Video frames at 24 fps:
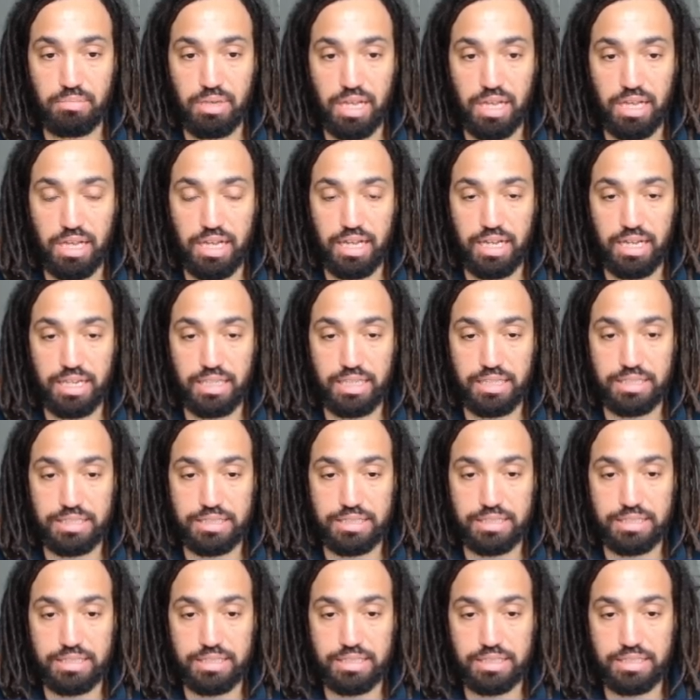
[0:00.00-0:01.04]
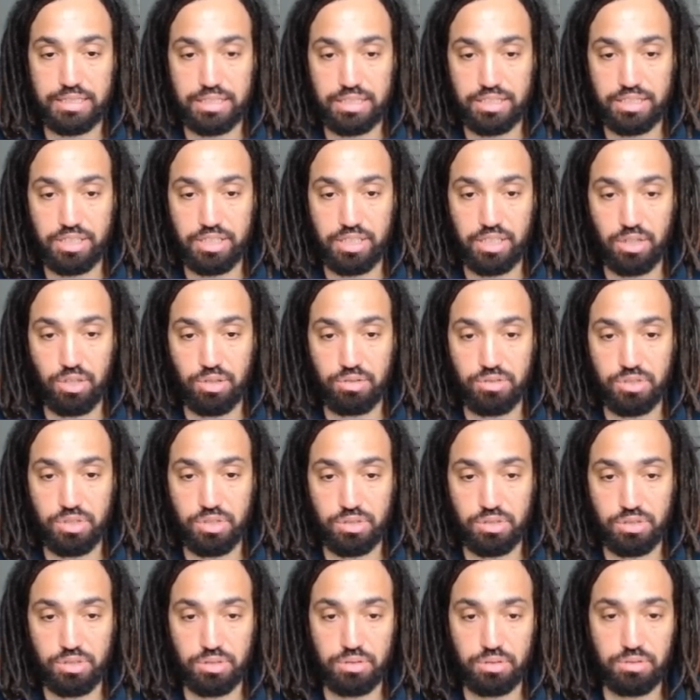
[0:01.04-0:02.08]
And to the
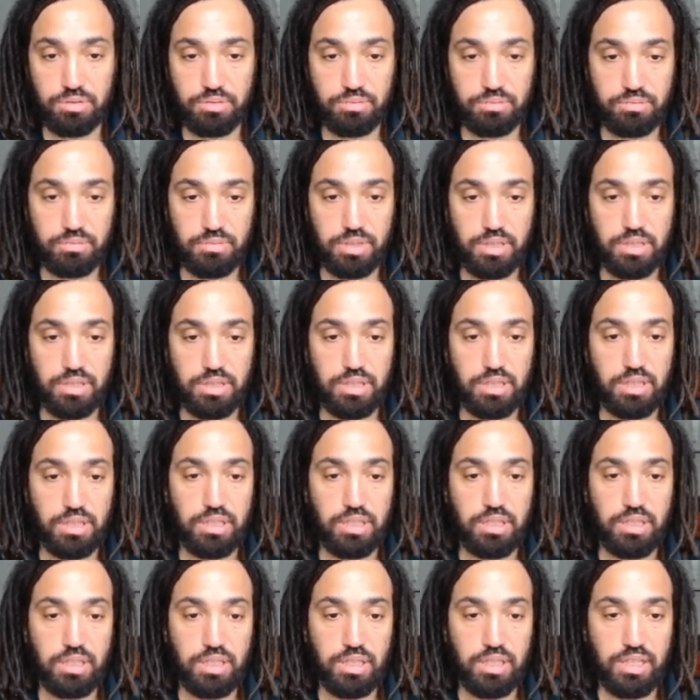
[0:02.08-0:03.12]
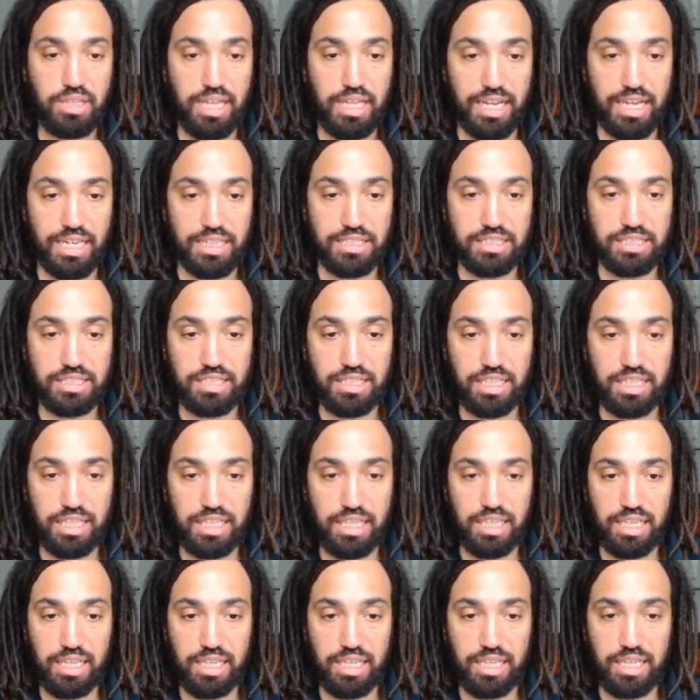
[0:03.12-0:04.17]
horizontal, that
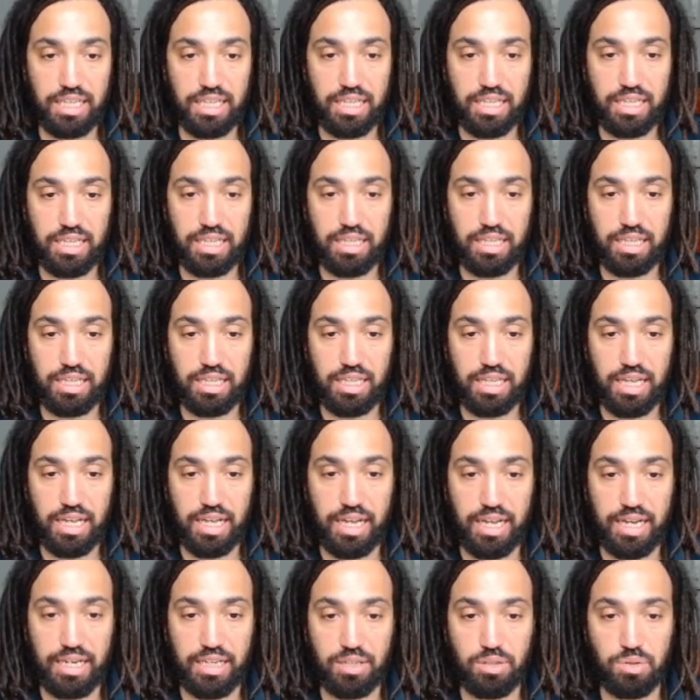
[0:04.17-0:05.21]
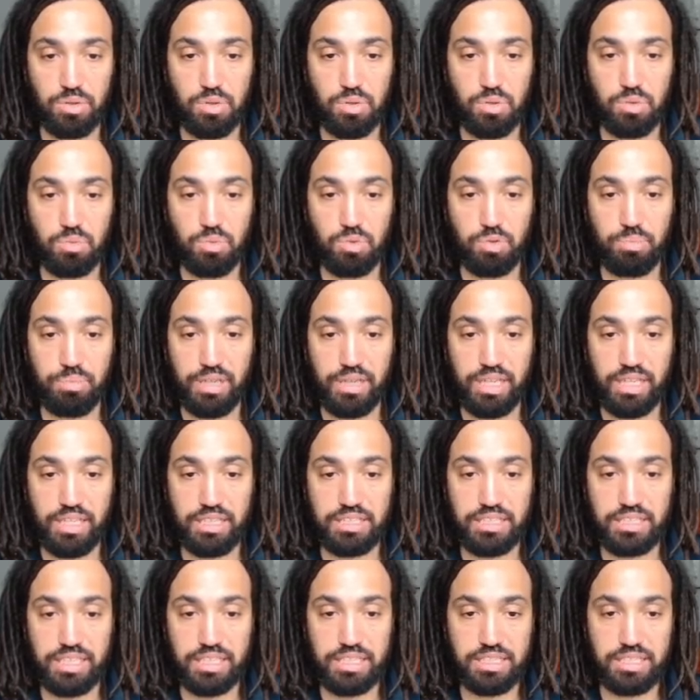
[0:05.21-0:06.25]
angle will be
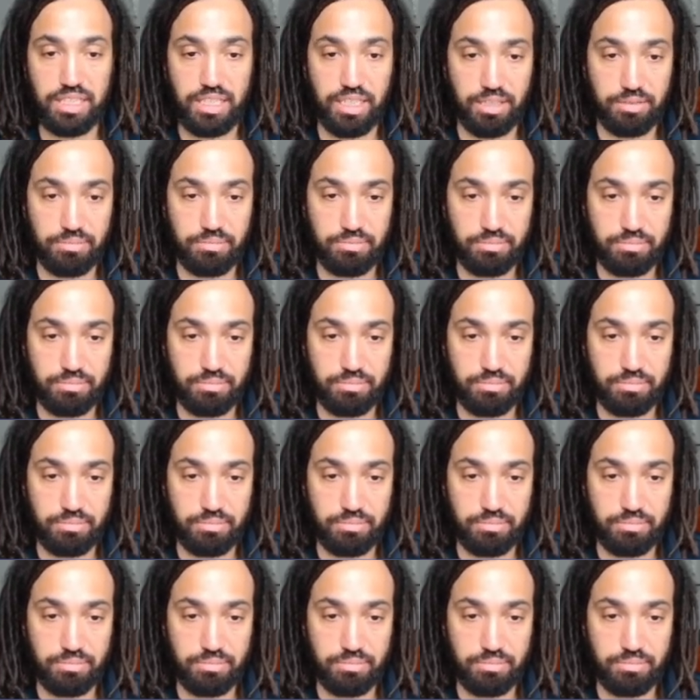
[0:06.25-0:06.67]
60.